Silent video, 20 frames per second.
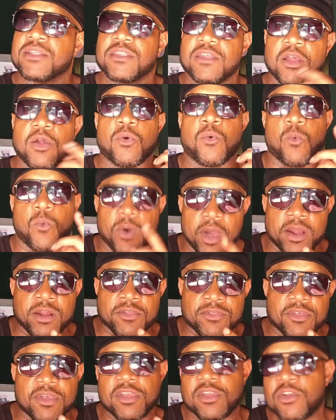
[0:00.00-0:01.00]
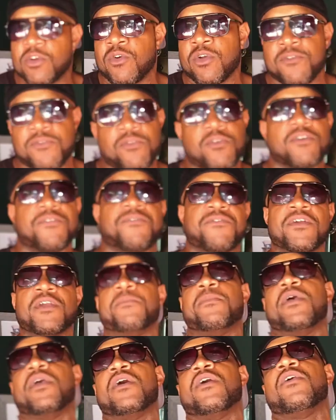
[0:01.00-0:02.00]
there wetter than you if you're a
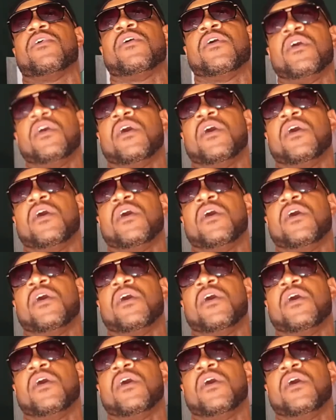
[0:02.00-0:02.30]
female.